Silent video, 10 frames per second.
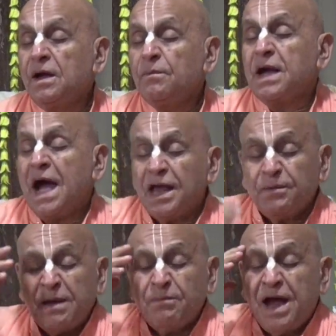Because
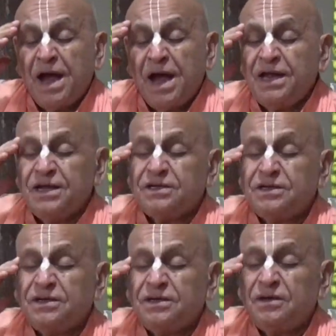my mind
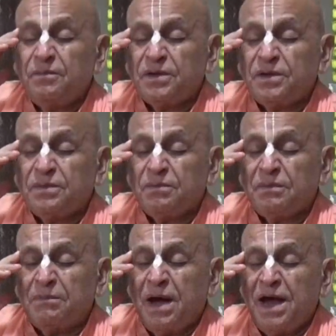
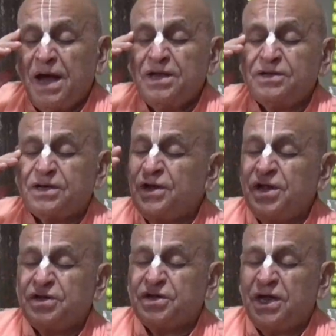is
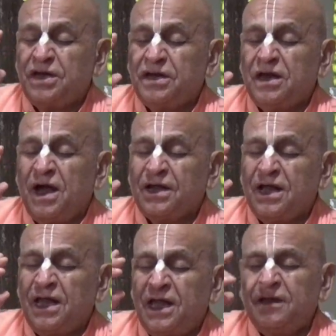conditioned,
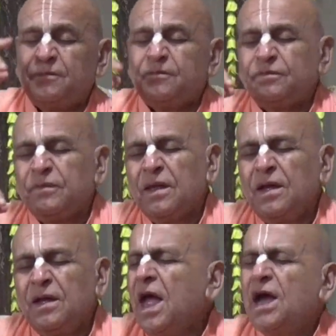unclean,
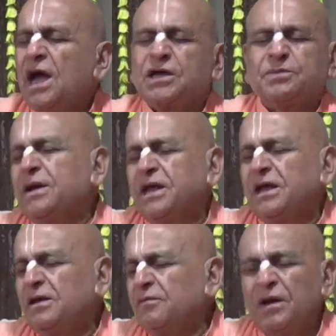expecting
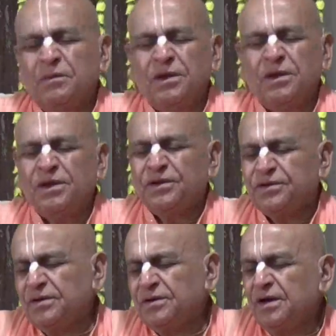from others.
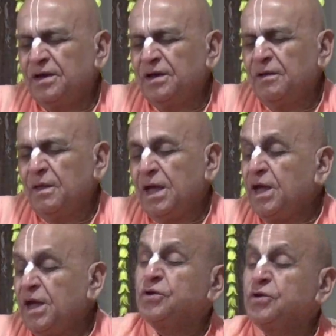
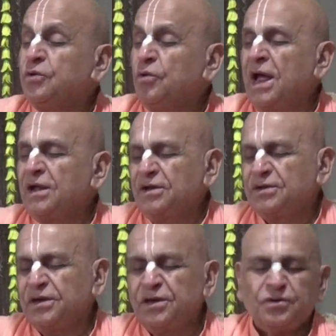He should do like
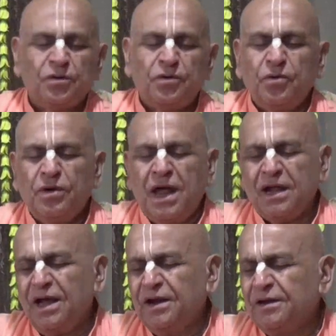this, he should do
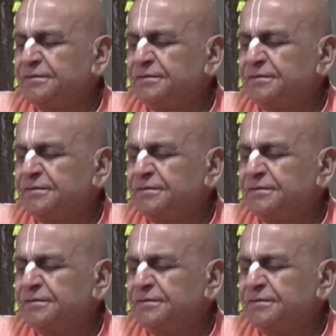like that.